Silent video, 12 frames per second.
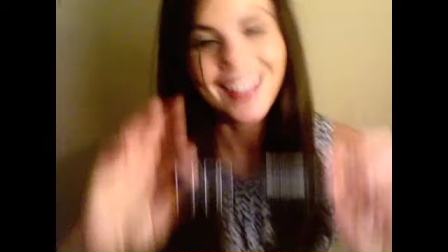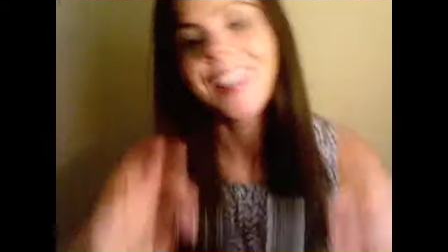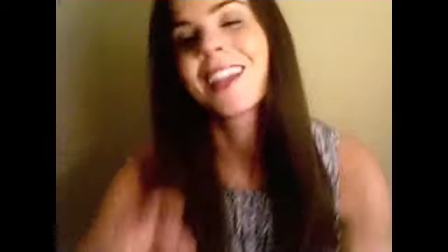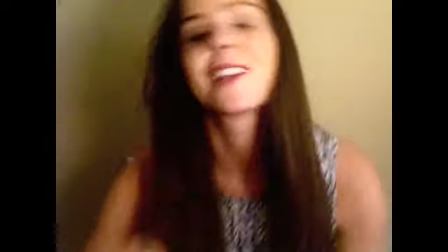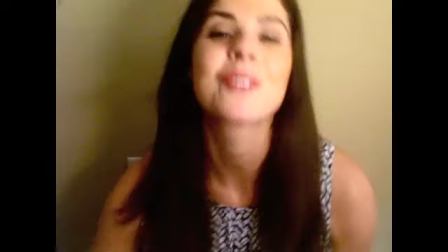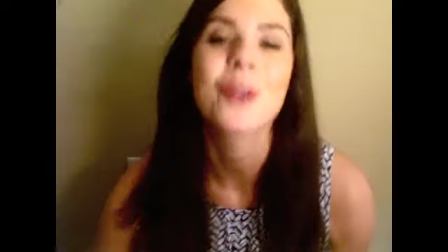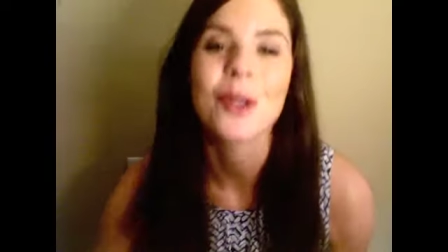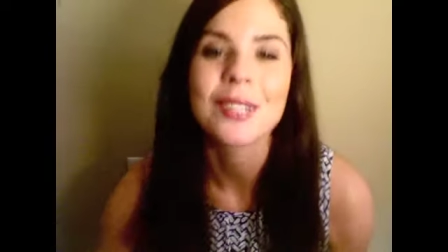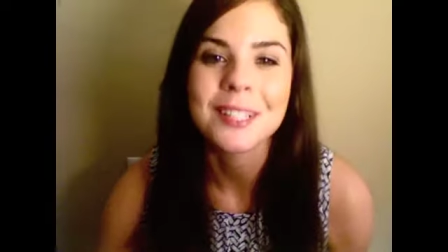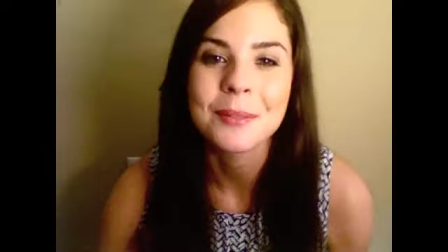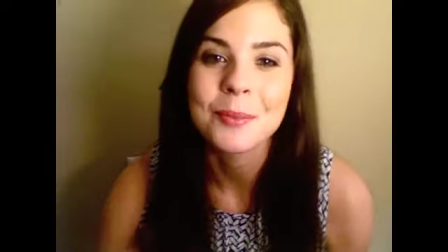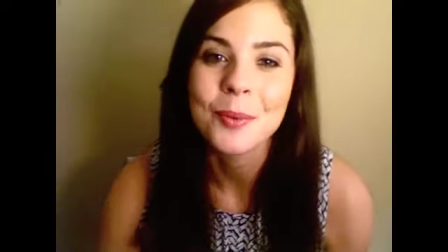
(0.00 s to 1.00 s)
And of course
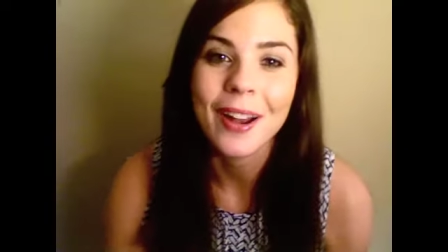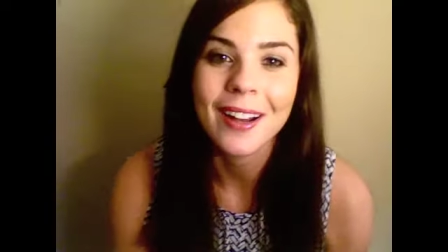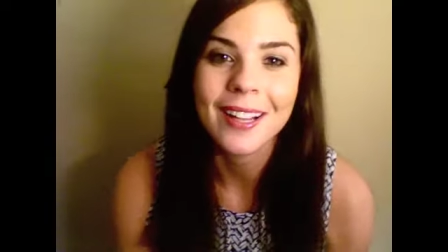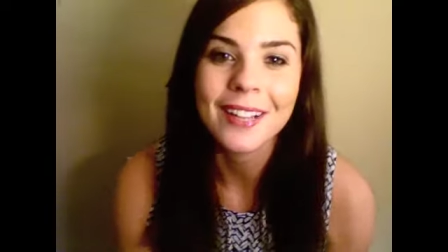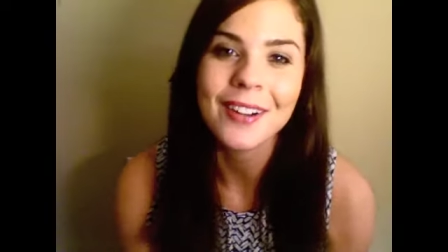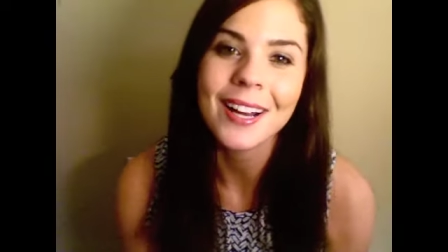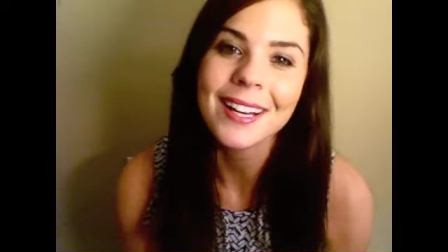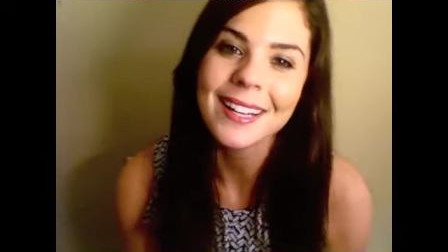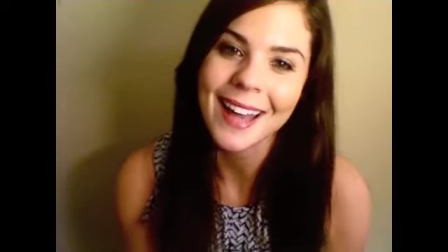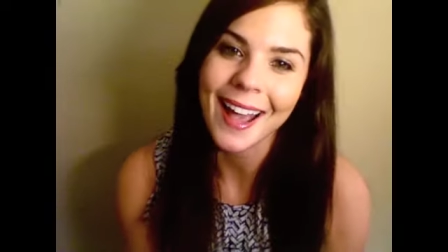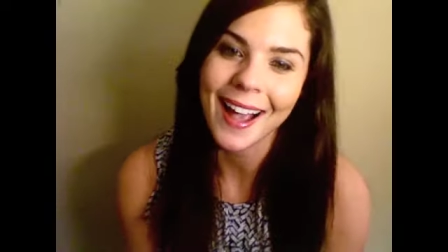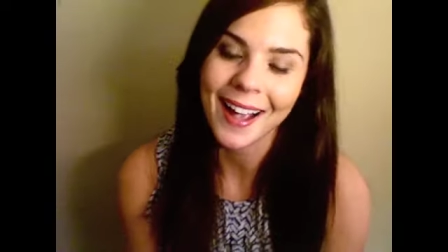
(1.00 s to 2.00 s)
I'm wearing it right
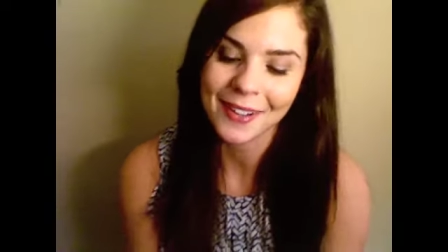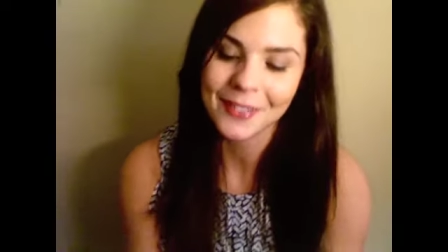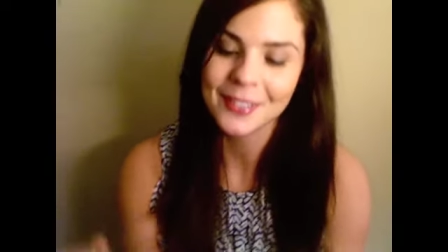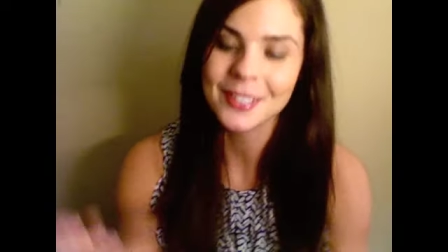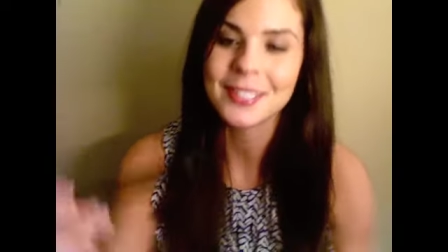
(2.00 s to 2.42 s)
now.